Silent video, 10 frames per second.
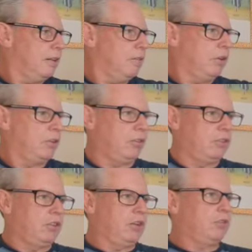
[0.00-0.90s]
which
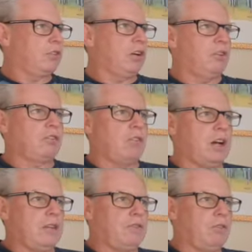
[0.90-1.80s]
obviously is
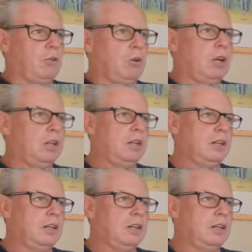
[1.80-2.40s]
great for